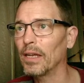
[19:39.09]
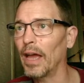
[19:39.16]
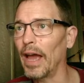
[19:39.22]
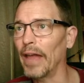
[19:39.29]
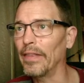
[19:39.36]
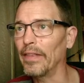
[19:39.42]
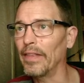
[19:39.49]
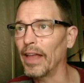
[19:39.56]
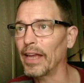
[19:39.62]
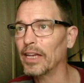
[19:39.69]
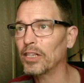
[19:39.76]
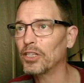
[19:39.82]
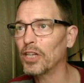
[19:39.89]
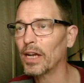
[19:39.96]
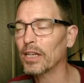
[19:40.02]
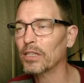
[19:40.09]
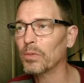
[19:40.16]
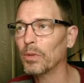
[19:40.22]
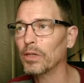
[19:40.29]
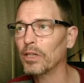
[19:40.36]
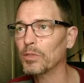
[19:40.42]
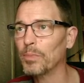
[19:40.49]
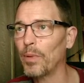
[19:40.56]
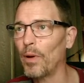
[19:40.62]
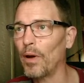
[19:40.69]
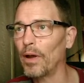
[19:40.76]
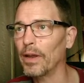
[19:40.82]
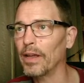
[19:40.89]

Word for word: and then they could check us with this pawn.